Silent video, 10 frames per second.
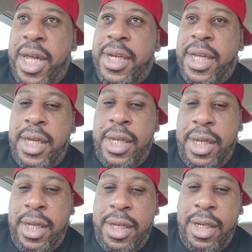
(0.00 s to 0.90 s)
and,
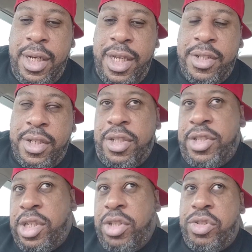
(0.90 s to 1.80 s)
and, and let's
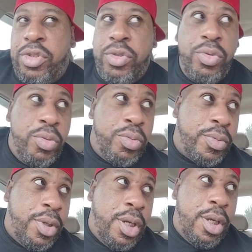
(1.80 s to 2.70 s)
continue to
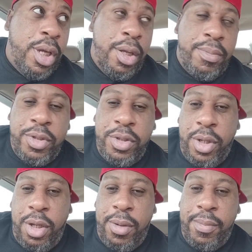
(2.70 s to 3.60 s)
um,
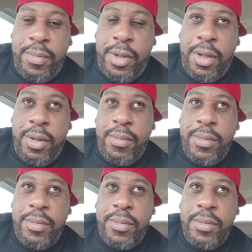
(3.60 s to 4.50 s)
um, um,
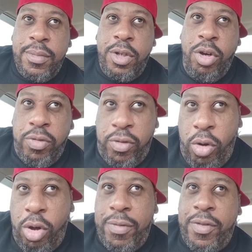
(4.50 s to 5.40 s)
go
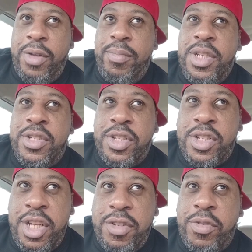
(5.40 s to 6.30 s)
forth and be
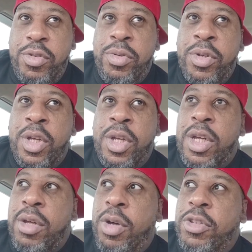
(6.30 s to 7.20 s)
successful.
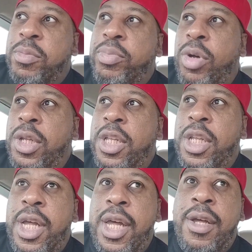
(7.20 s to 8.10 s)
And most important than
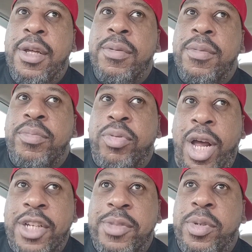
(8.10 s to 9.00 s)
that,
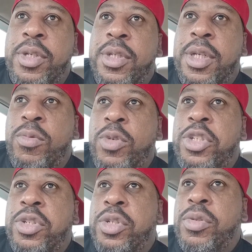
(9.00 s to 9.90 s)
prosper in what
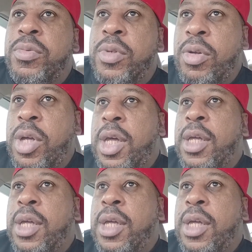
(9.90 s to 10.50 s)
you do. Okay.